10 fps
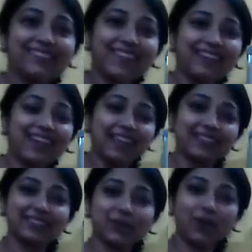Very
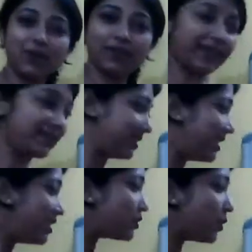nice. All right.
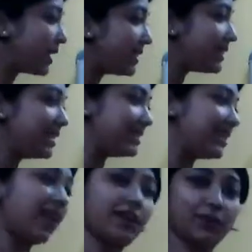So in this
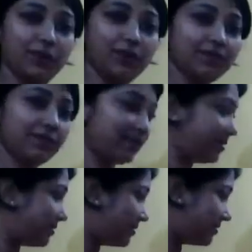scenario,
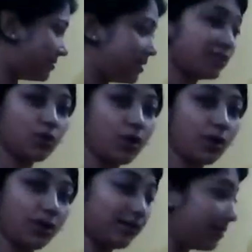just hold
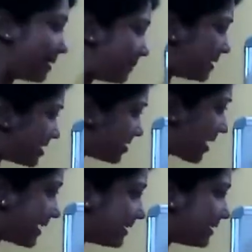on. Let me just
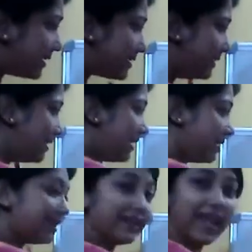write it
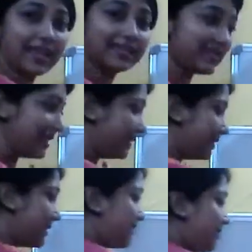little nicely.
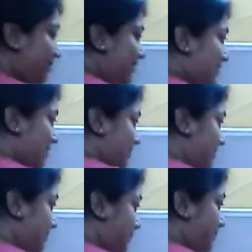Then we will
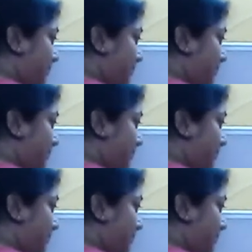discuss.